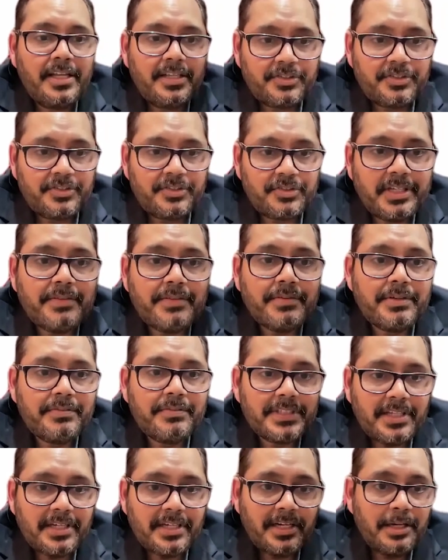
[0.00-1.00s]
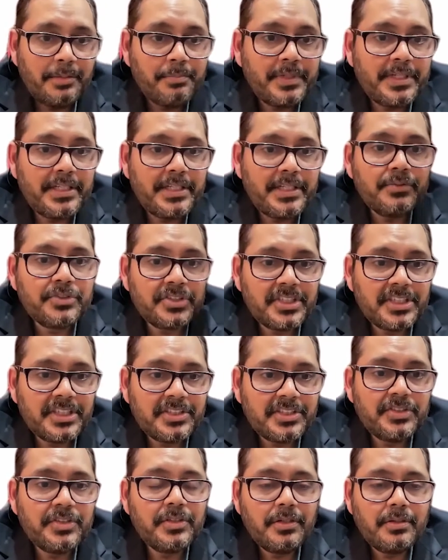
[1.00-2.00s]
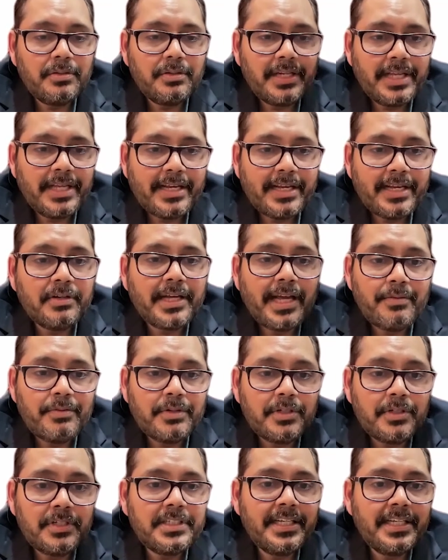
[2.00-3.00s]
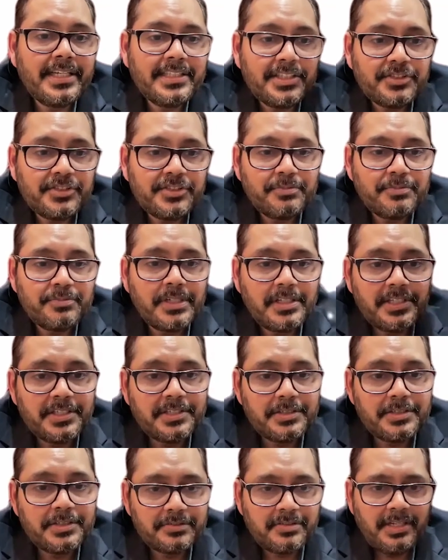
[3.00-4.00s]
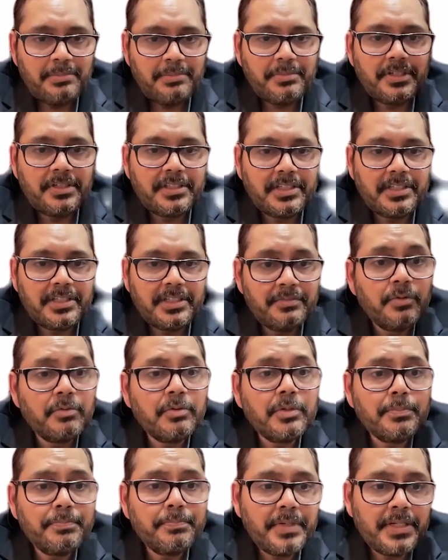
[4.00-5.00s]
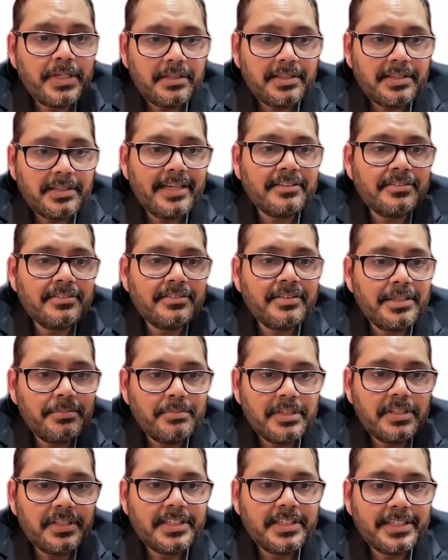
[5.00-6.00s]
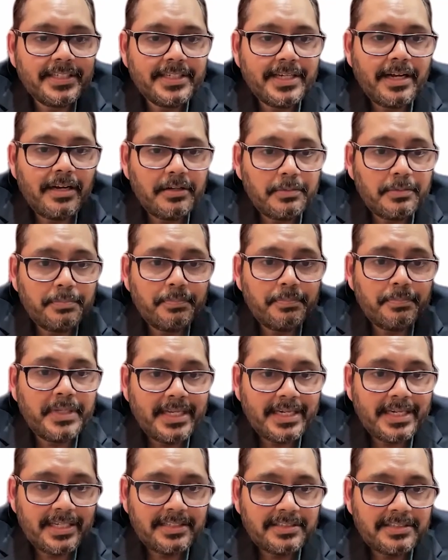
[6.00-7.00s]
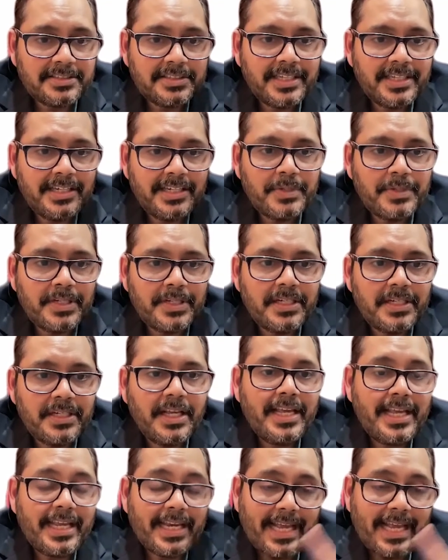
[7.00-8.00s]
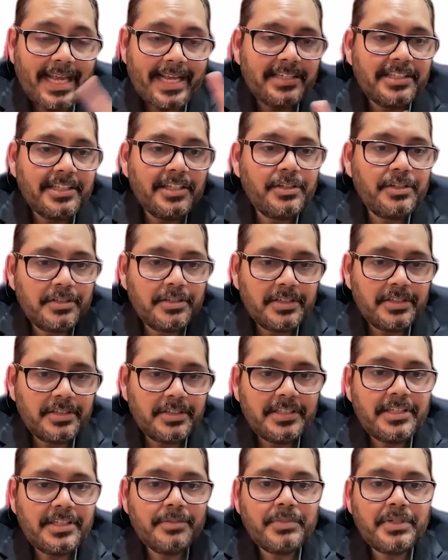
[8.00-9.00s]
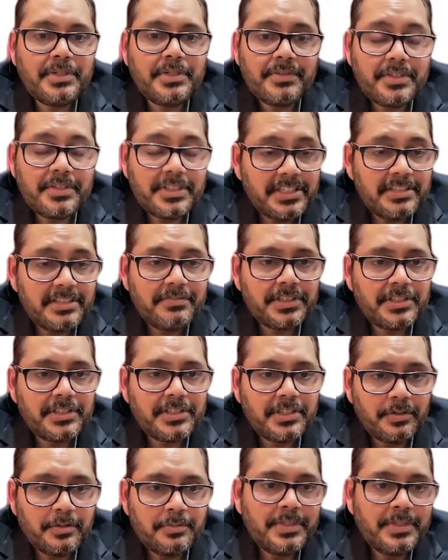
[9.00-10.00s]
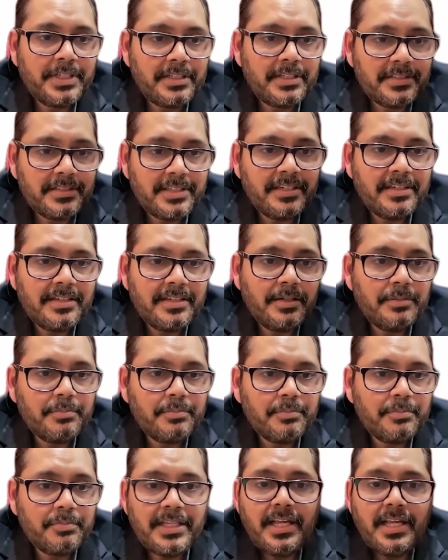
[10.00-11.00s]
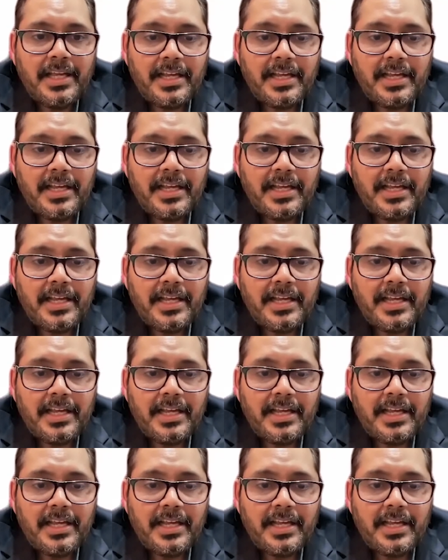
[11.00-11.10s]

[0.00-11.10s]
So even with the company who says, okay, I want to take this $1 million to $3 million, we'll build that $3 million P&L statement. And I can tell you another company we did with a home healthcare company,